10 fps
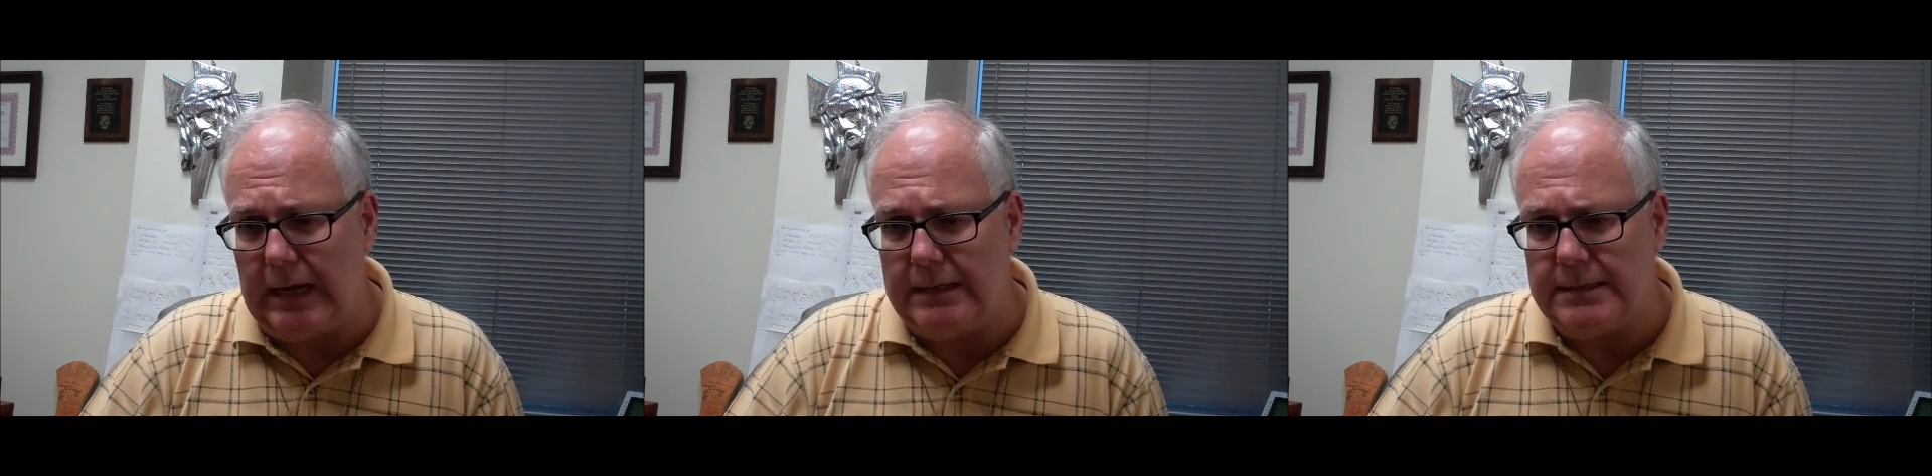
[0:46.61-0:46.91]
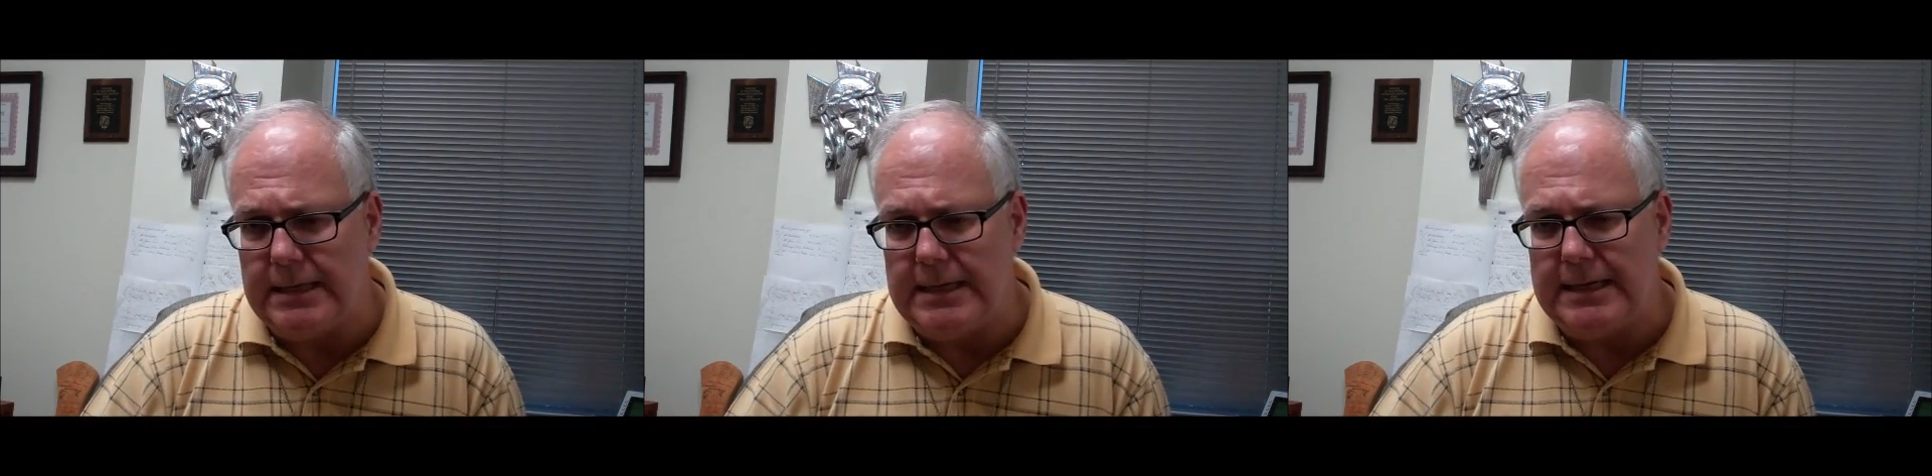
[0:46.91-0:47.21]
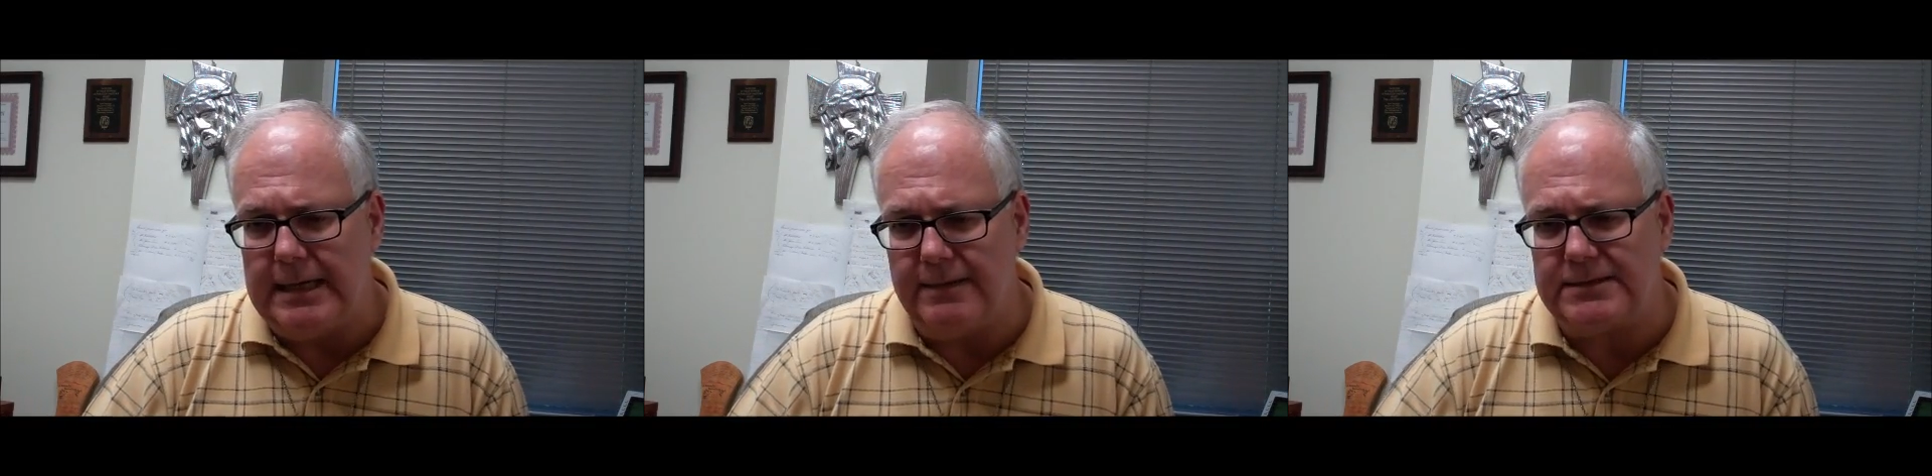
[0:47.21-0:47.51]
And
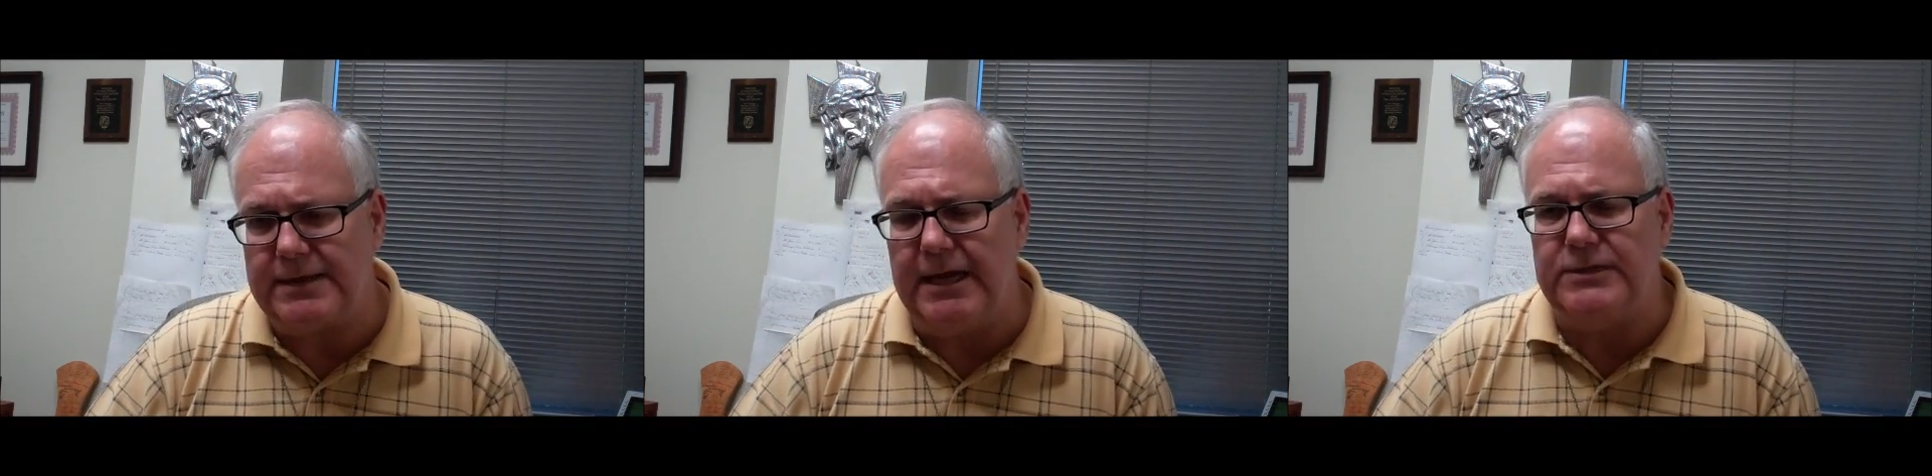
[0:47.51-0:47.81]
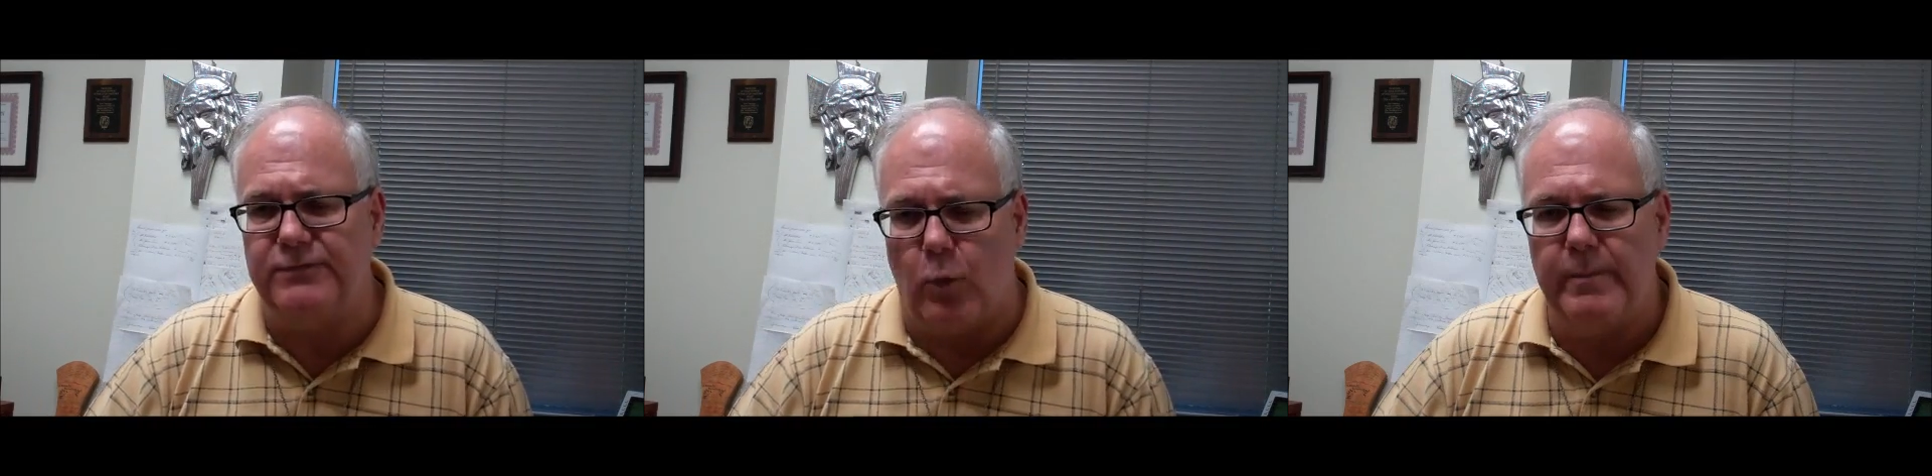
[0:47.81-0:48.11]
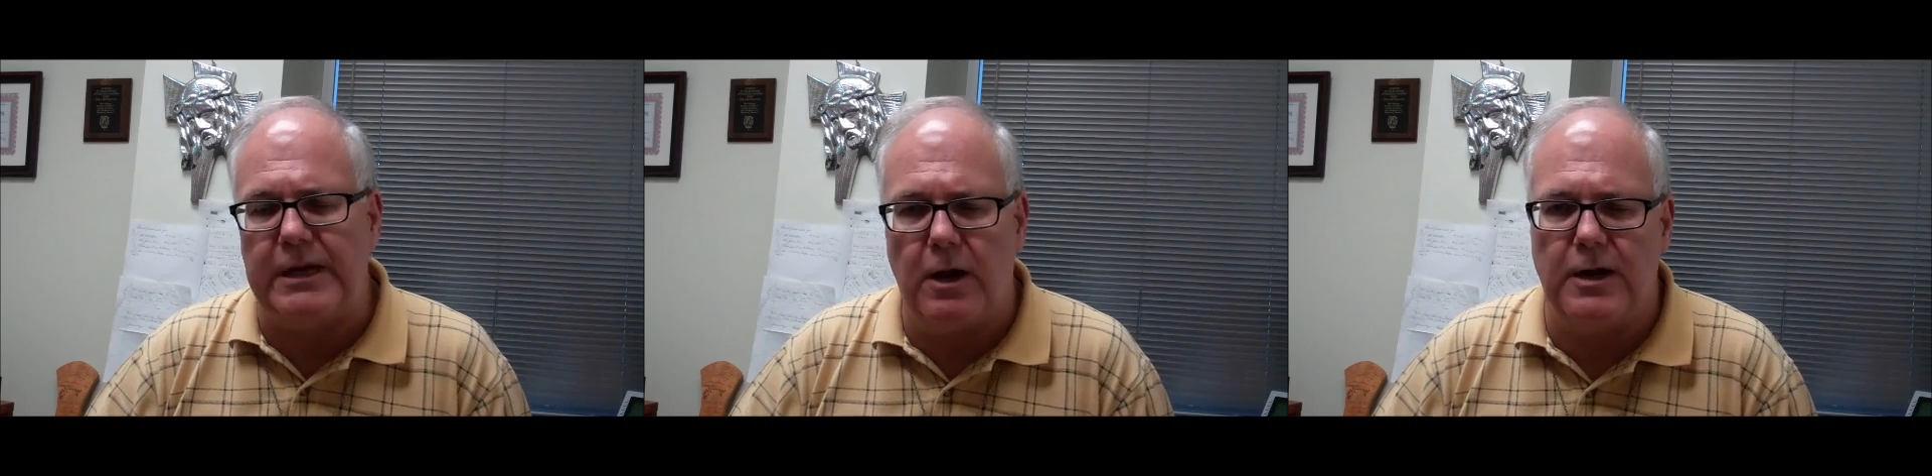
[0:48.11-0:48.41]
in this case,
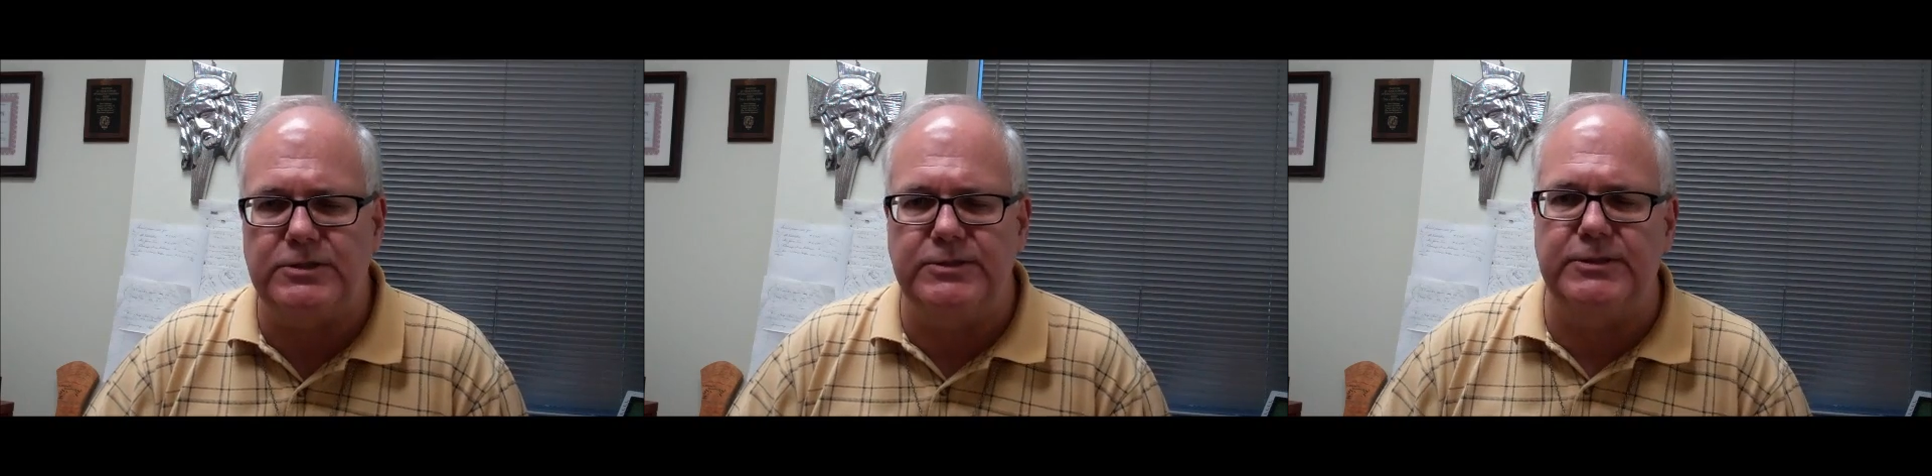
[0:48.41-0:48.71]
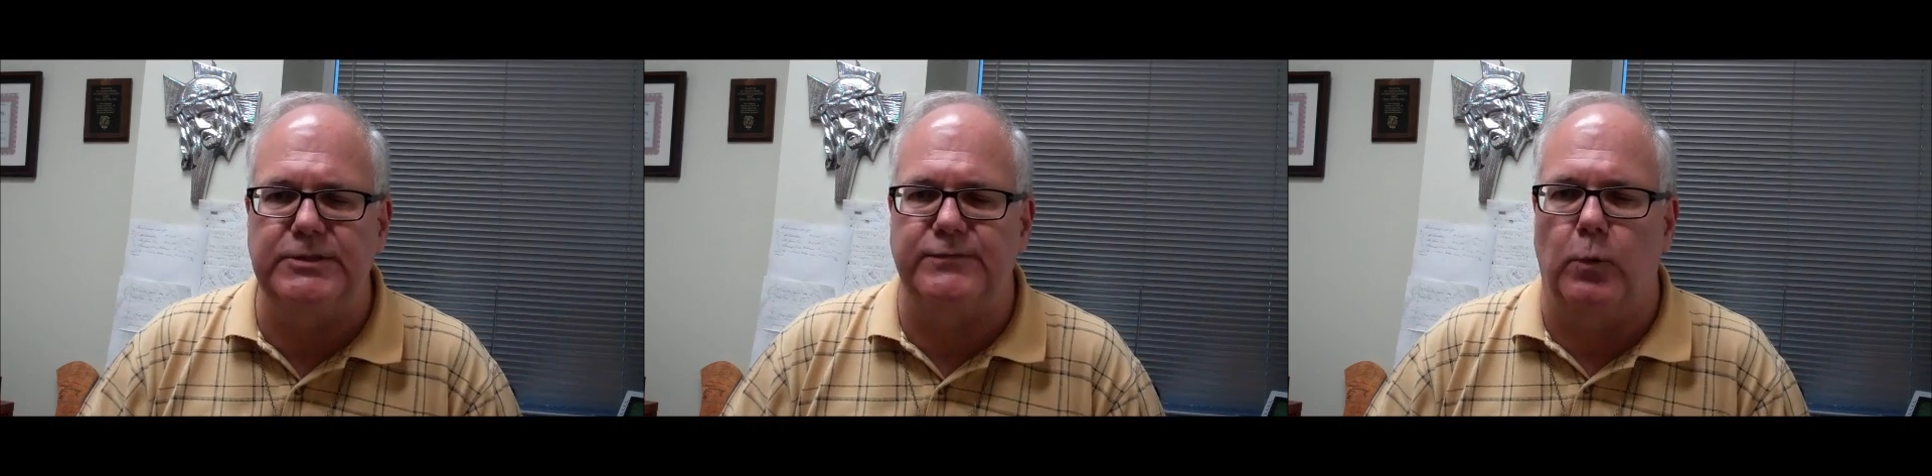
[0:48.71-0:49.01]
forming consciences